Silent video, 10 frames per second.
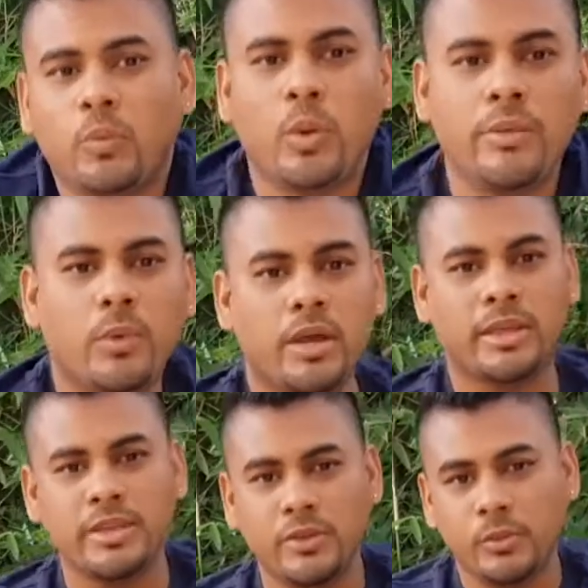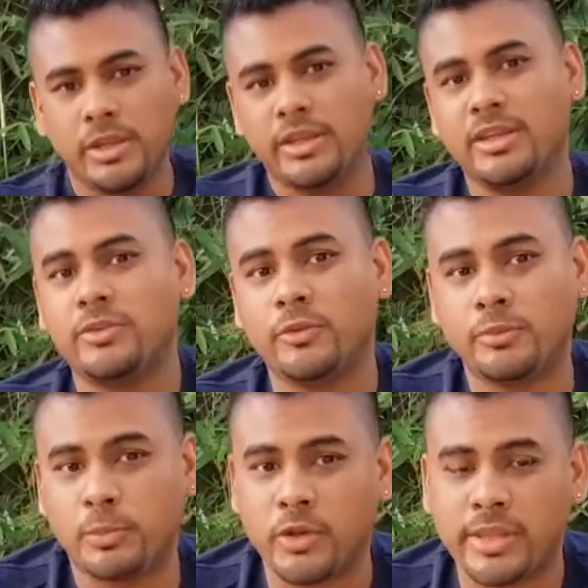When working, you will need to
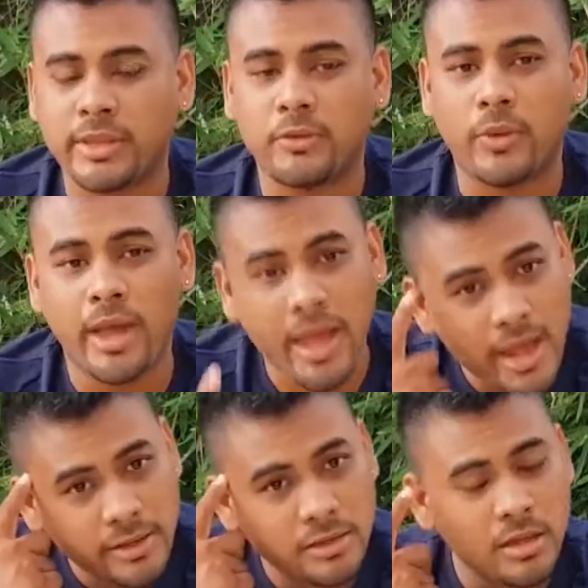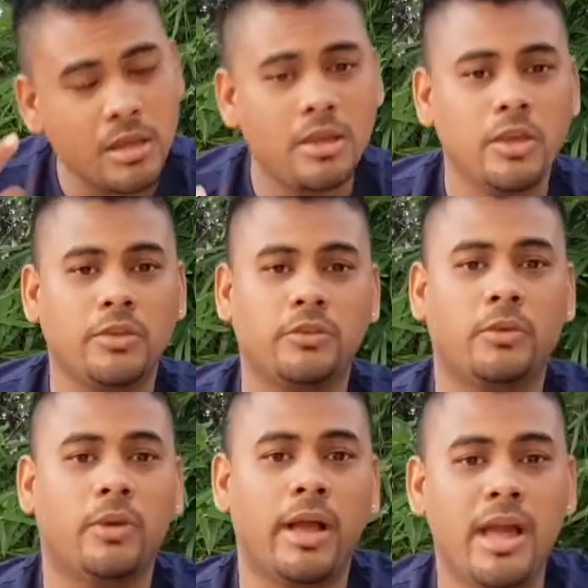protect your head,
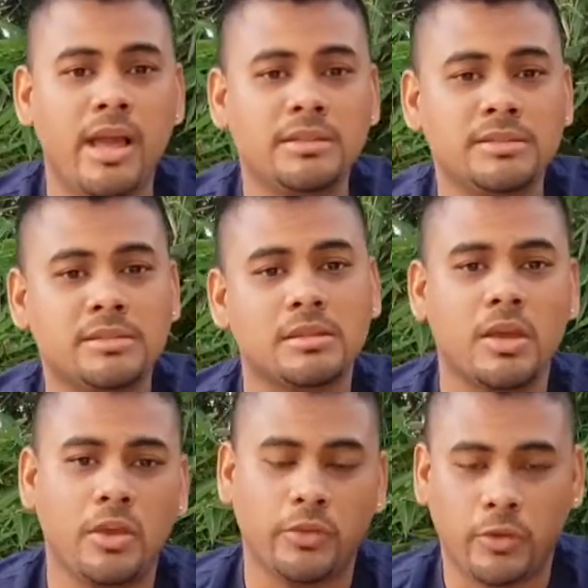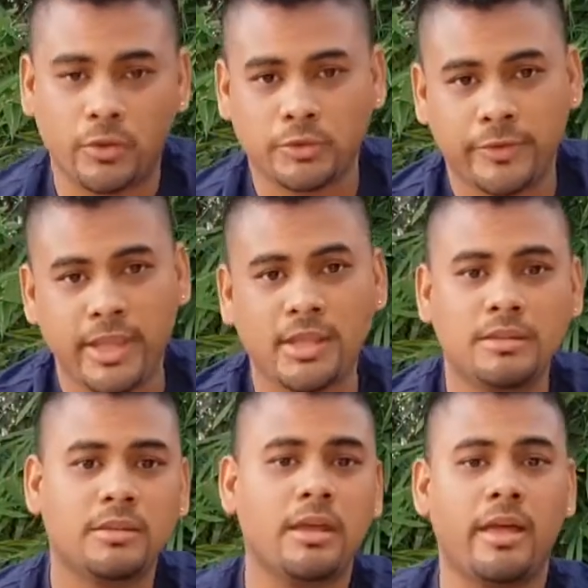your hands, your
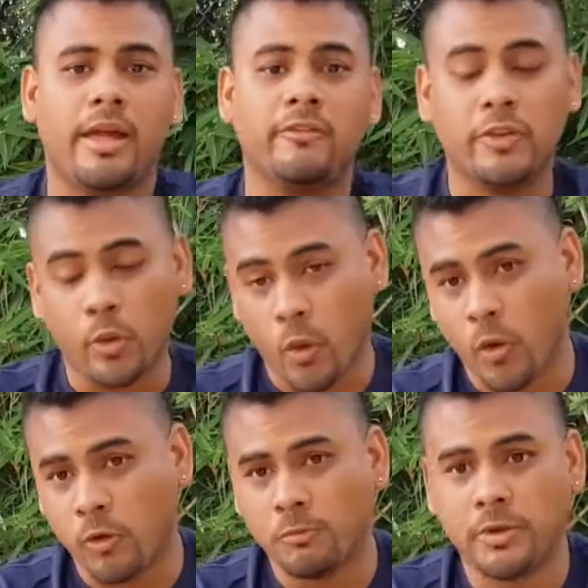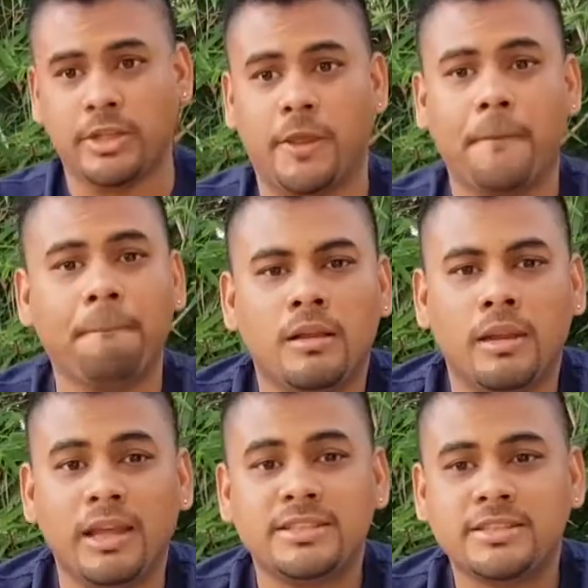feet, and your whole
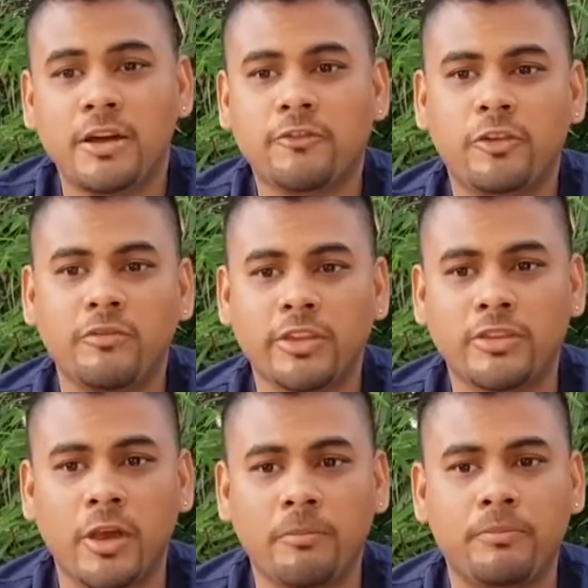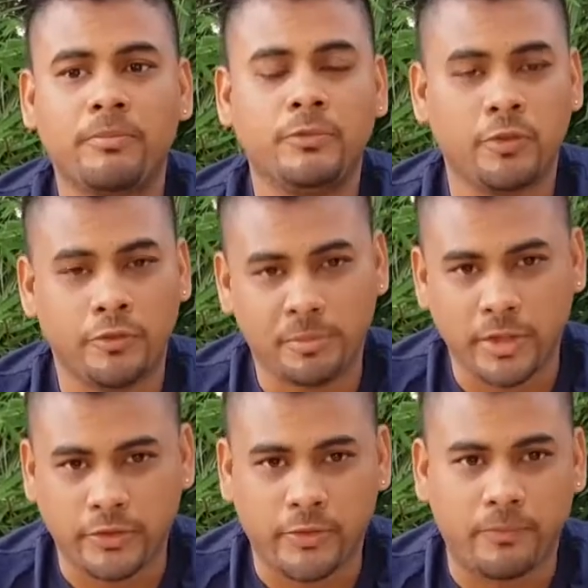body. Let's start from the top to the
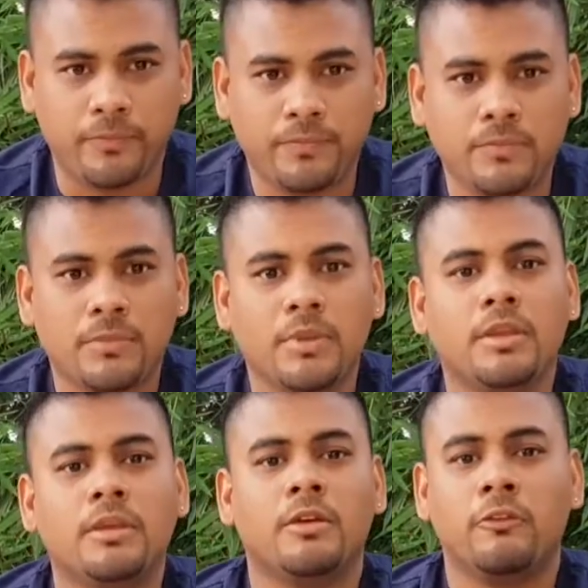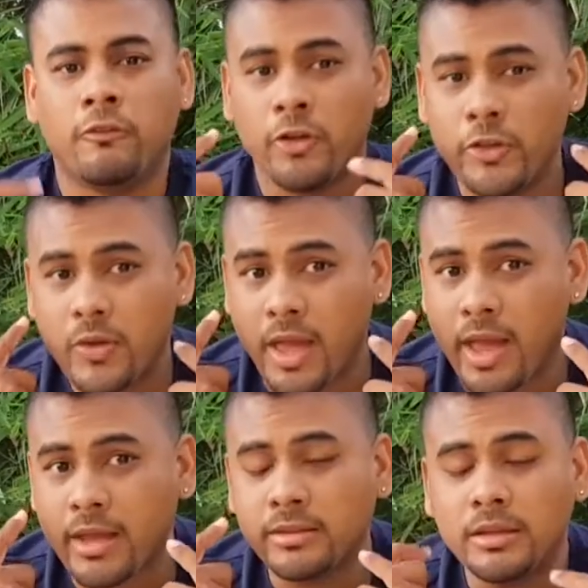bottom. For your
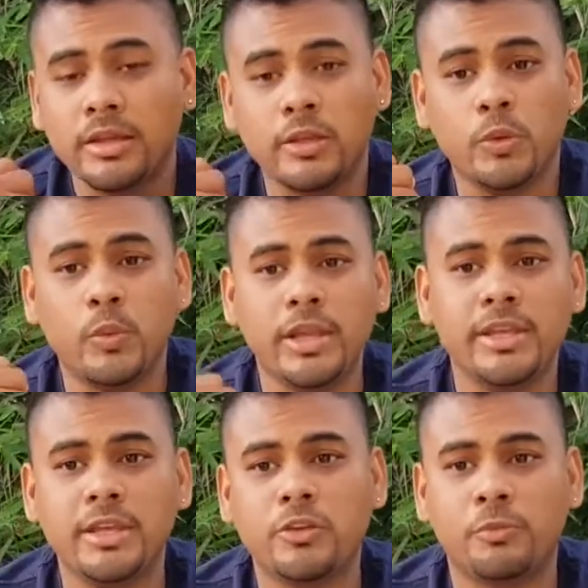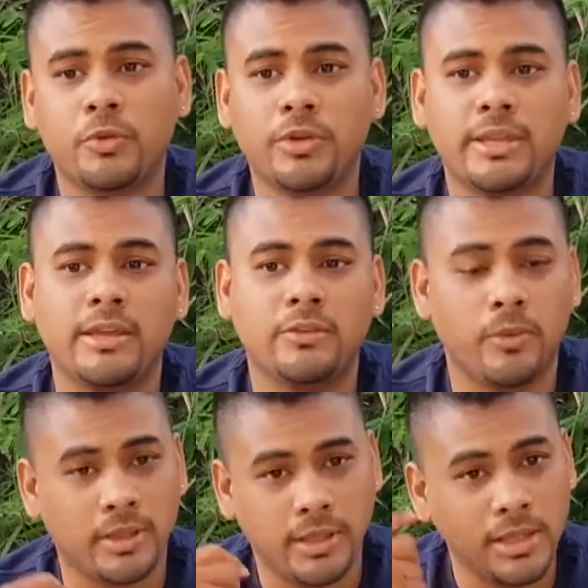head, you will need to protect
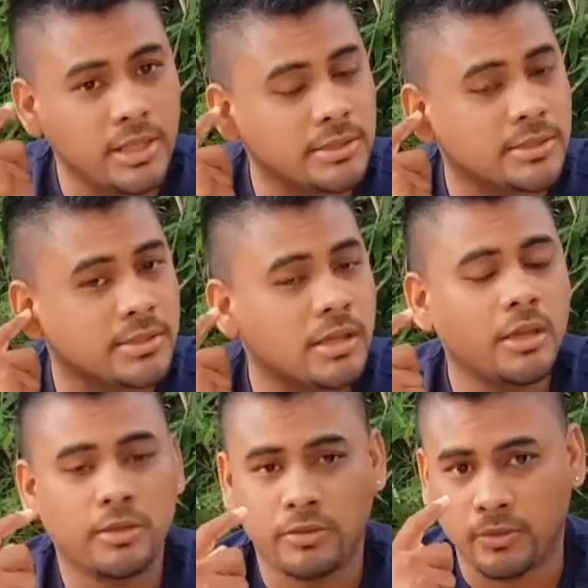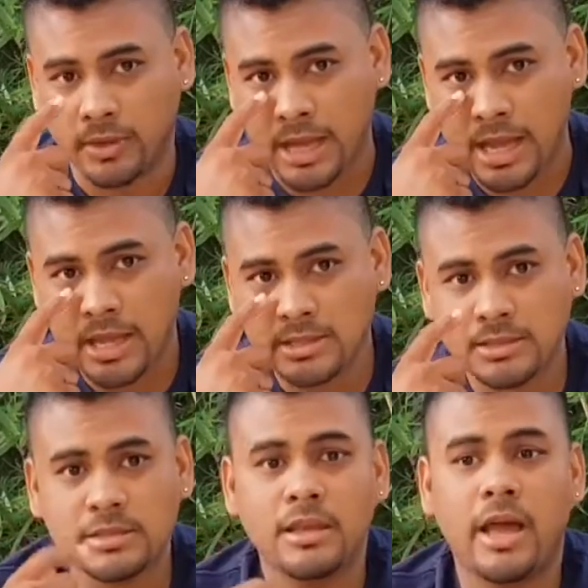your ears, your
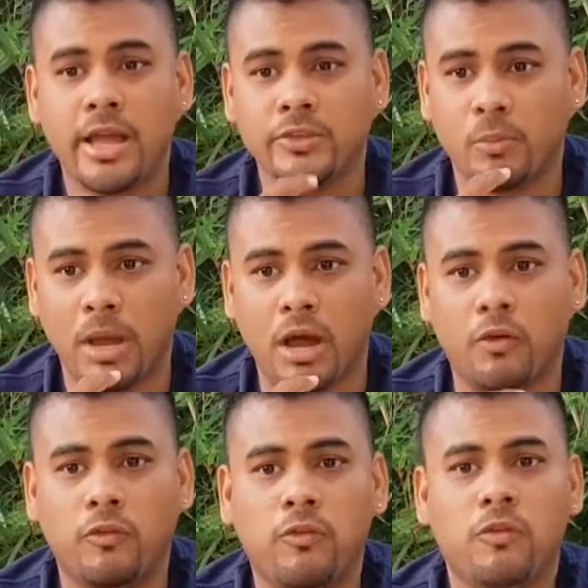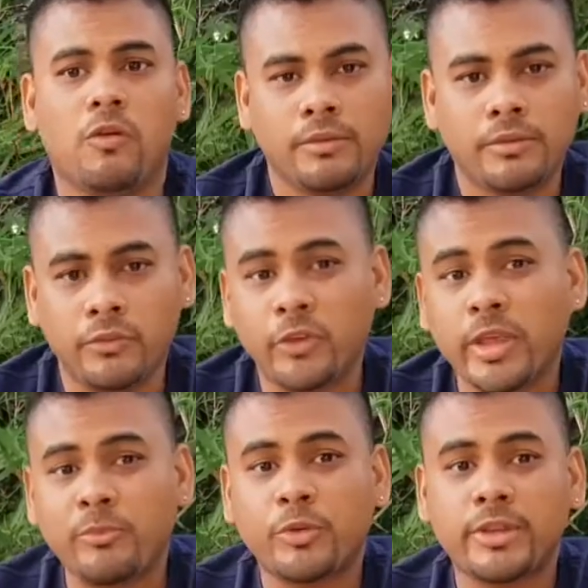eyes, and your mouth. You
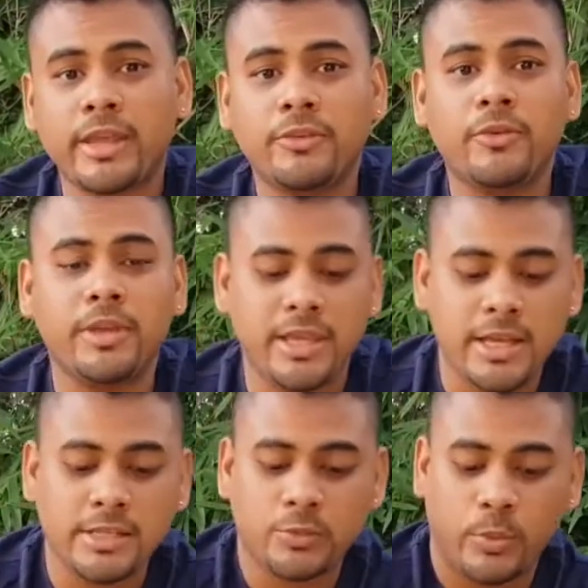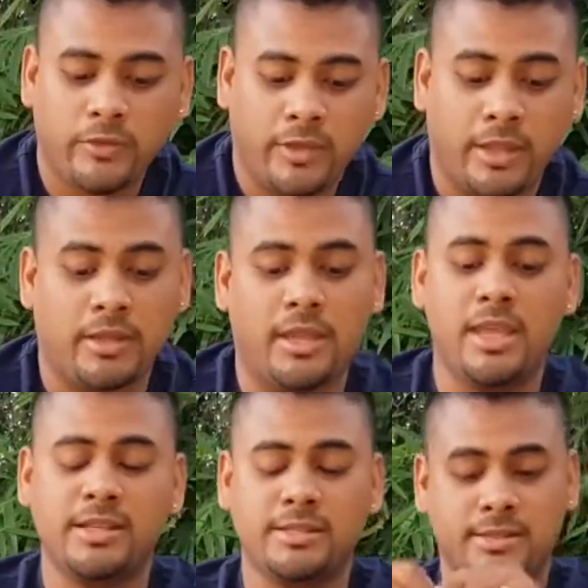can protect your ears with an
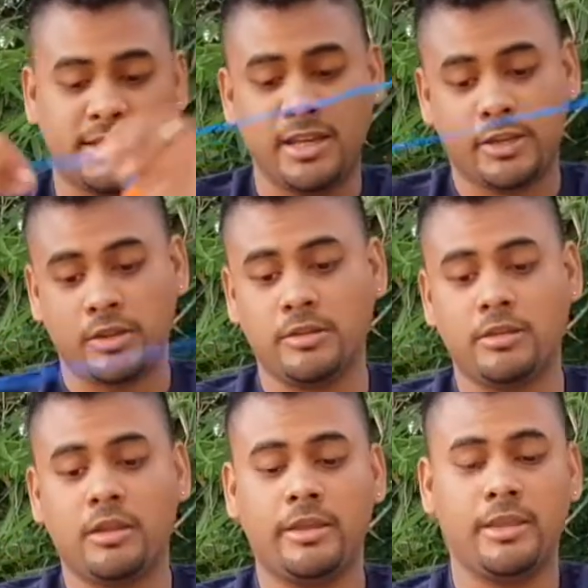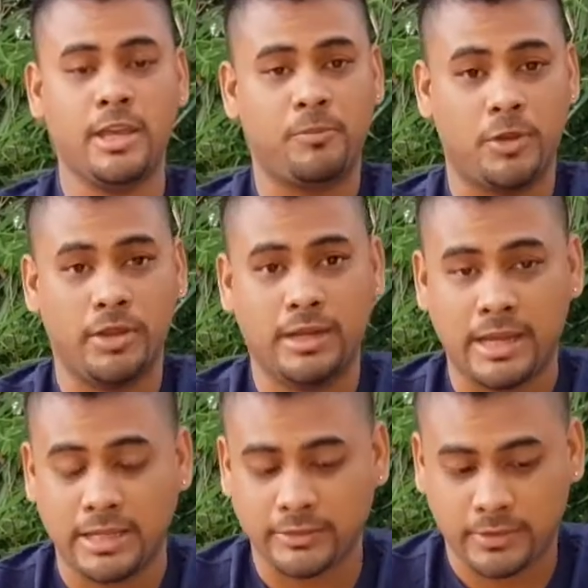silicone earplug
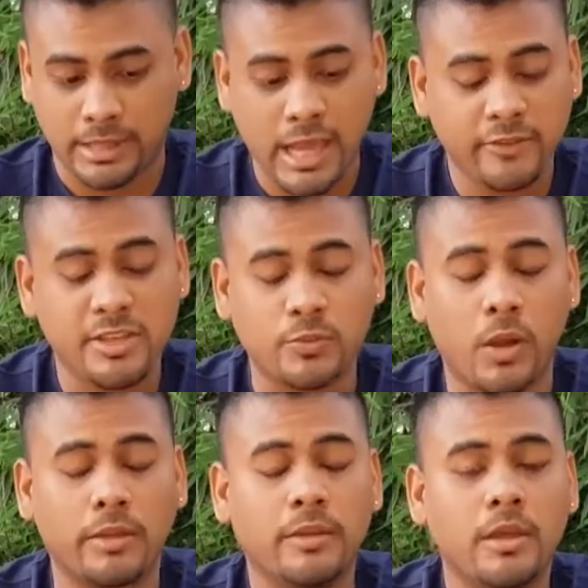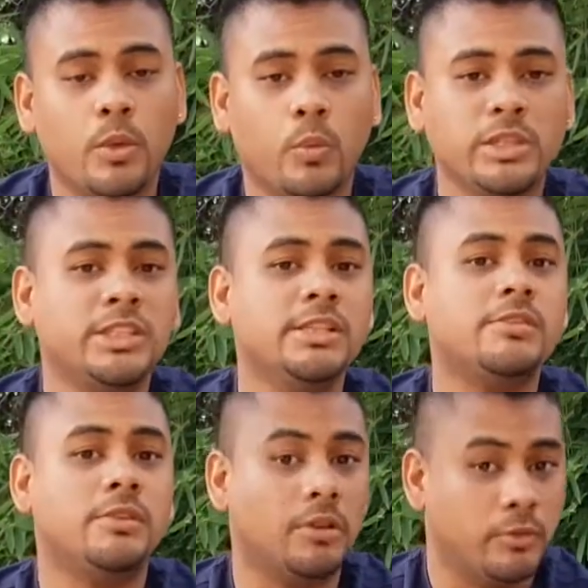like this one, which is
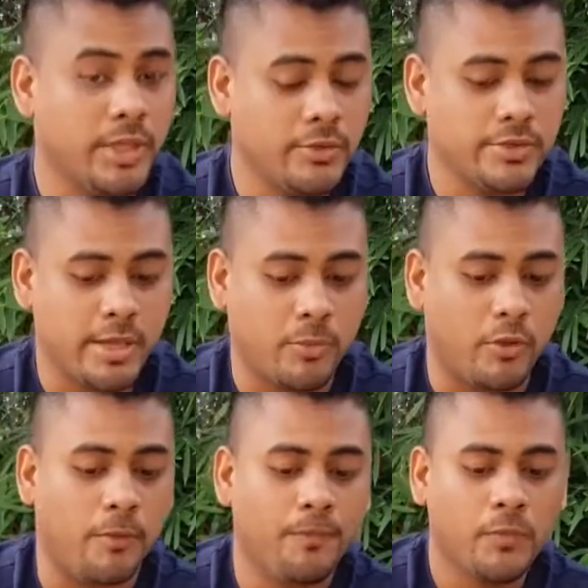reusable.